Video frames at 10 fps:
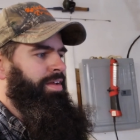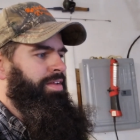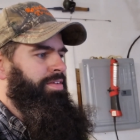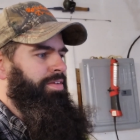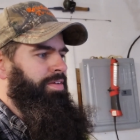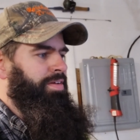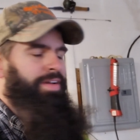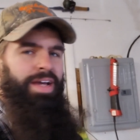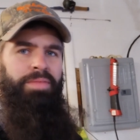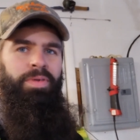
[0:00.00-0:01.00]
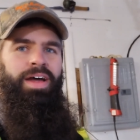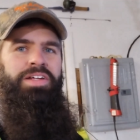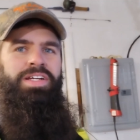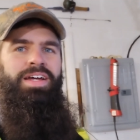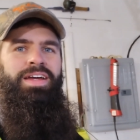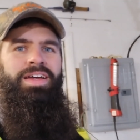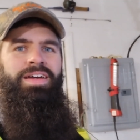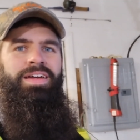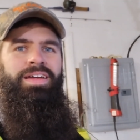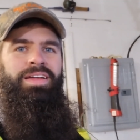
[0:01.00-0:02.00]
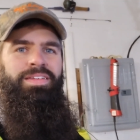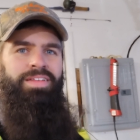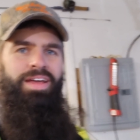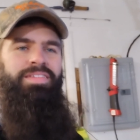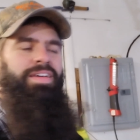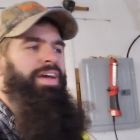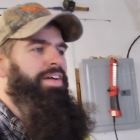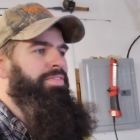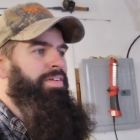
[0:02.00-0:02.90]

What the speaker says: So, God bless you. Stay safe.